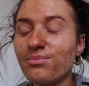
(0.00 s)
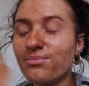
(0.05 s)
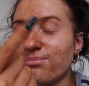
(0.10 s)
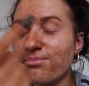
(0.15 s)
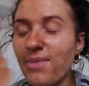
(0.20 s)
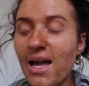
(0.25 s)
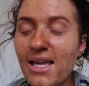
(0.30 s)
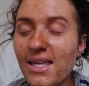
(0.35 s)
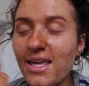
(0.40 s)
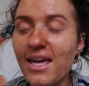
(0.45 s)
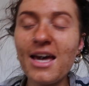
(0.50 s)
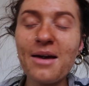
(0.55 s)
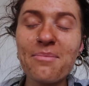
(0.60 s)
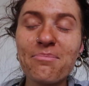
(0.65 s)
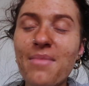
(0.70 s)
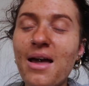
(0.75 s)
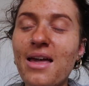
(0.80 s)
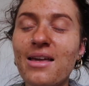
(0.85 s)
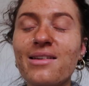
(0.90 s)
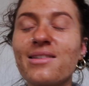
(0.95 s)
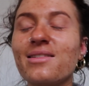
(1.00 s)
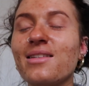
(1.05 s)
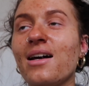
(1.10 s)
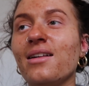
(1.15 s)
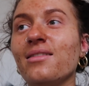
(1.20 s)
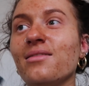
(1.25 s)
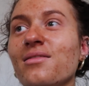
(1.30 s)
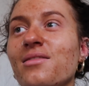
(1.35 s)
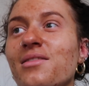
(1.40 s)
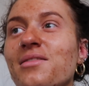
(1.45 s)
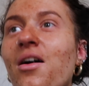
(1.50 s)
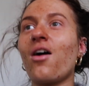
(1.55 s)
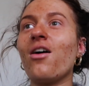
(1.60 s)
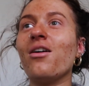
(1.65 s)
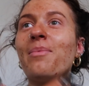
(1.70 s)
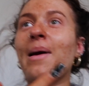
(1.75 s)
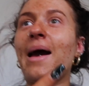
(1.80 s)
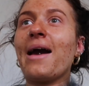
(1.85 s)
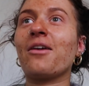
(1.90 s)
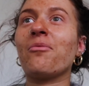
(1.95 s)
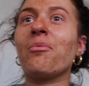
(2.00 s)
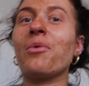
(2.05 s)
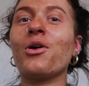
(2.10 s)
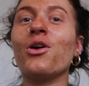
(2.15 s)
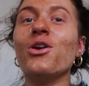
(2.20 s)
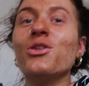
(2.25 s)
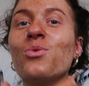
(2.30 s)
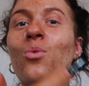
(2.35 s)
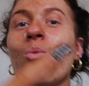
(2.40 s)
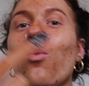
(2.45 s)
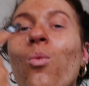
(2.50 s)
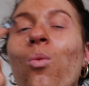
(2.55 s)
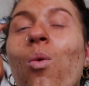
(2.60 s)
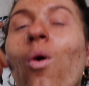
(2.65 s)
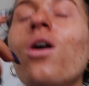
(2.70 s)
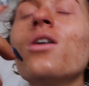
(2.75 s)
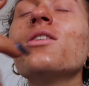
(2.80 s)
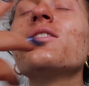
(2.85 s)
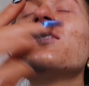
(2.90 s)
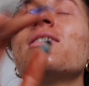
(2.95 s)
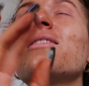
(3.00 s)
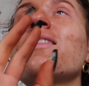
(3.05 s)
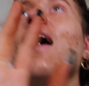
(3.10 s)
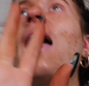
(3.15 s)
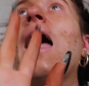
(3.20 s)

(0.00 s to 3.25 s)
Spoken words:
Make it make sense, I beg, because what the